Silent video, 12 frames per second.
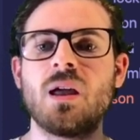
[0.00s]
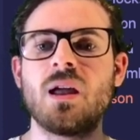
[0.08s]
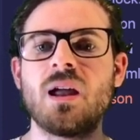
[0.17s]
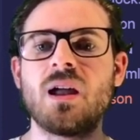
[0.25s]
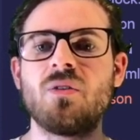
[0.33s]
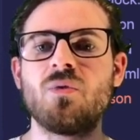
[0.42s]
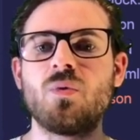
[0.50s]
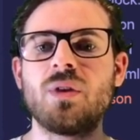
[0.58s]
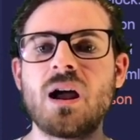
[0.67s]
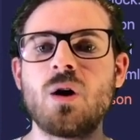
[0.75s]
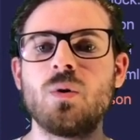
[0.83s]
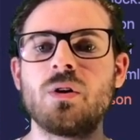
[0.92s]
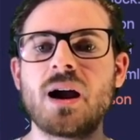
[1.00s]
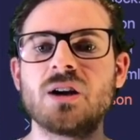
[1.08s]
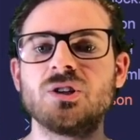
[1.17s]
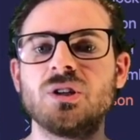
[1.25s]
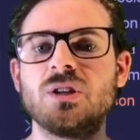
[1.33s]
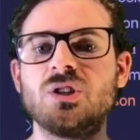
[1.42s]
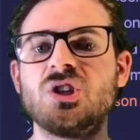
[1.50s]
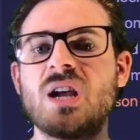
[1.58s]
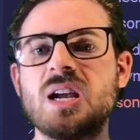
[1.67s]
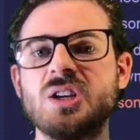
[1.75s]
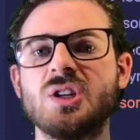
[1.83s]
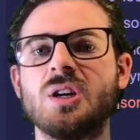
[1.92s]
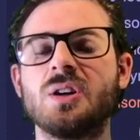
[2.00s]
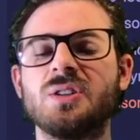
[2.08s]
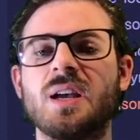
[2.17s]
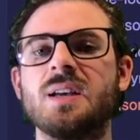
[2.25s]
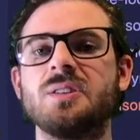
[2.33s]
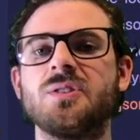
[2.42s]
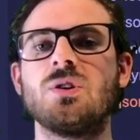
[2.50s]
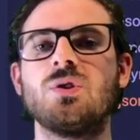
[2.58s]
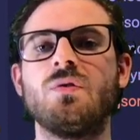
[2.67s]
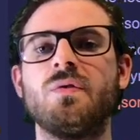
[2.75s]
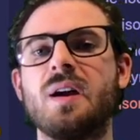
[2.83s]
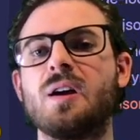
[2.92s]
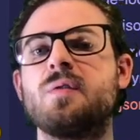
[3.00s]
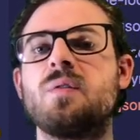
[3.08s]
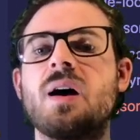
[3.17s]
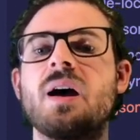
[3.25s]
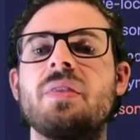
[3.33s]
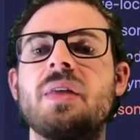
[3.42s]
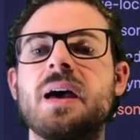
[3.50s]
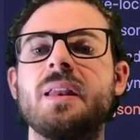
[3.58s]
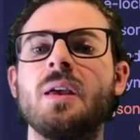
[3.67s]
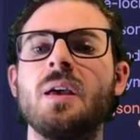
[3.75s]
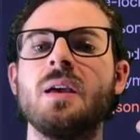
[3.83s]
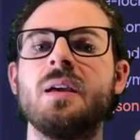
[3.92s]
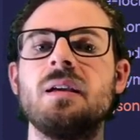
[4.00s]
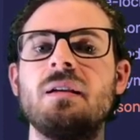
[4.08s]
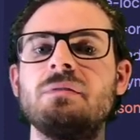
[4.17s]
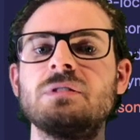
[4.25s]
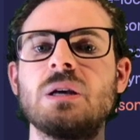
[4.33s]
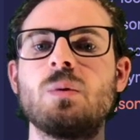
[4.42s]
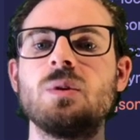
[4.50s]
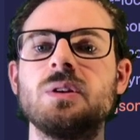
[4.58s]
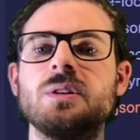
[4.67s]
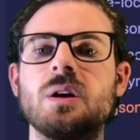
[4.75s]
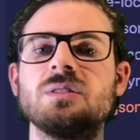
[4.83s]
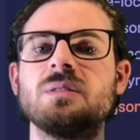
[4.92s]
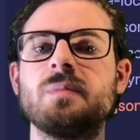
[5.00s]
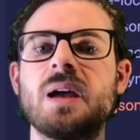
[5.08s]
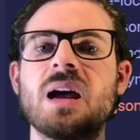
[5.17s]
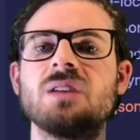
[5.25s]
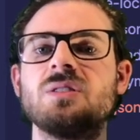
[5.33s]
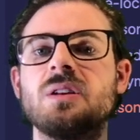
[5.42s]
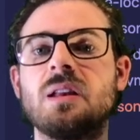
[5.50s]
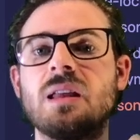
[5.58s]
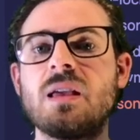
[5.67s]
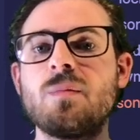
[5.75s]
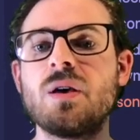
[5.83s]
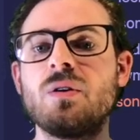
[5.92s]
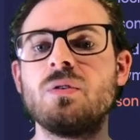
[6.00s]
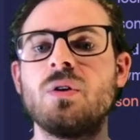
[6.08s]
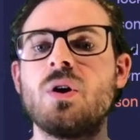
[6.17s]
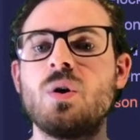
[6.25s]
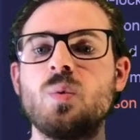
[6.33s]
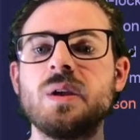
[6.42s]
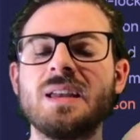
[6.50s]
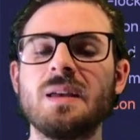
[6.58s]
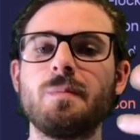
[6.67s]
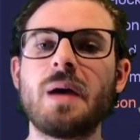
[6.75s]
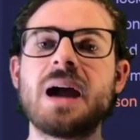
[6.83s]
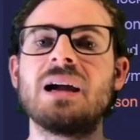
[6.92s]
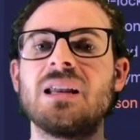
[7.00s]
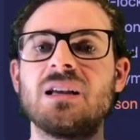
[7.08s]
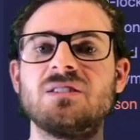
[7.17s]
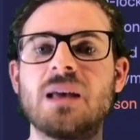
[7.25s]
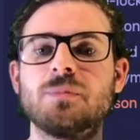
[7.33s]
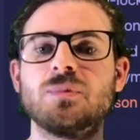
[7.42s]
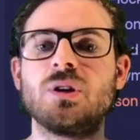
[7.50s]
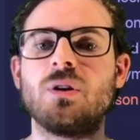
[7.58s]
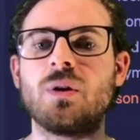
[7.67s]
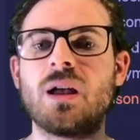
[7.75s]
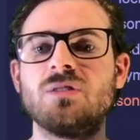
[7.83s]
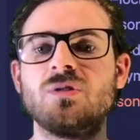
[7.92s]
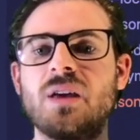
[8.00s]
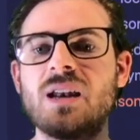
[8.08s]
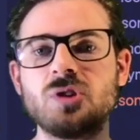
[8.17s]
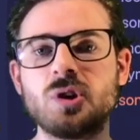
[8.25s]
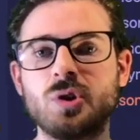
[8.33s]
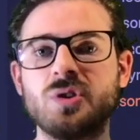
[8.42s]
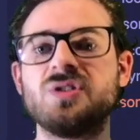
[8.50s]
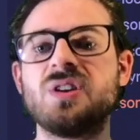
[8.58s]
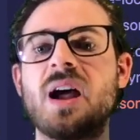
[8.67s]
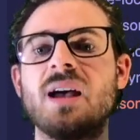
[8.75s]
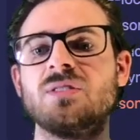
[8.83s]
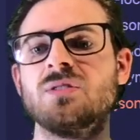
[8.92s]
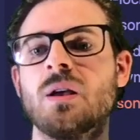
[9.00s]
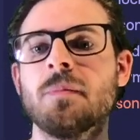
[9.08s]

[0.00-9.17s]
And now we're actually changing our test to verify that if someone doesn't pass in an email, we get back an exception, okay? So that is a good test.